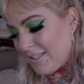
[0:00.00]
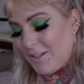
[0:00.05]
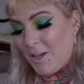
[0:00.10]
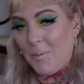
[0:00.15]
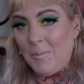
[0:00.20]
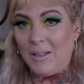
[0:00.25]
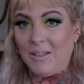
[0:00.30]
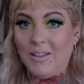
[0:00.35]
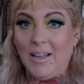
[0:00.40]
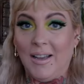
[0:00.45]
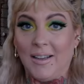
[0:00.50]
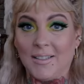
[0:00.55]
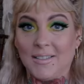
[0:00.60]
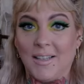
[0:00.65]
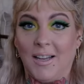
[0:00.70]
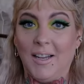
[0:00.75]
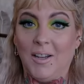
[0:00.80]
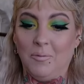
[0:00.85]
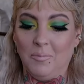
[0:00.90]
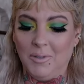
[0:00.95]
it on my legs.
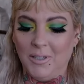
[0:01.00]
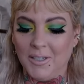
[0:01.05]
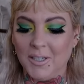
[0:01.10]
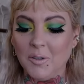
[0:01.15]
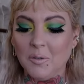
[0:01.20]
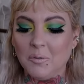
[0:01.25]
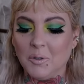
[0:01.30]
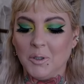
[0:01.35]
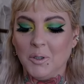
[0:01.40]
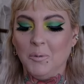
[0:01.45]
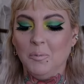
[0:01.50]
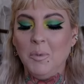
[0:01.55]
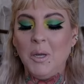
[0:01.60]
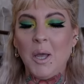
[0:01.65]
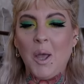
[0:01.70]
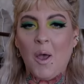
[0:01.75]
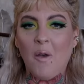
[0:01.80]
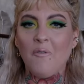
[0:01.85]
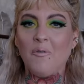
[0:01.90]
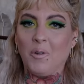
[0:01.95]
I have plenty of room
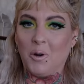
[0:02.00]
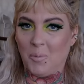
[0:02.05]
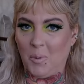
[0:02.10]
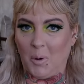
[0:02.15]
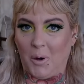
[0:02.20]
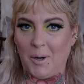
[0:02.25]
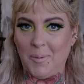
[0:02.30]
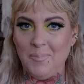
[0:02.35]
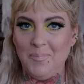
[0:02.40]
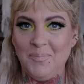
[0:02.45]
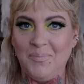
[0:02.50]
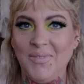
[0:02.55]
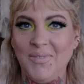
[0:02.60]
for more.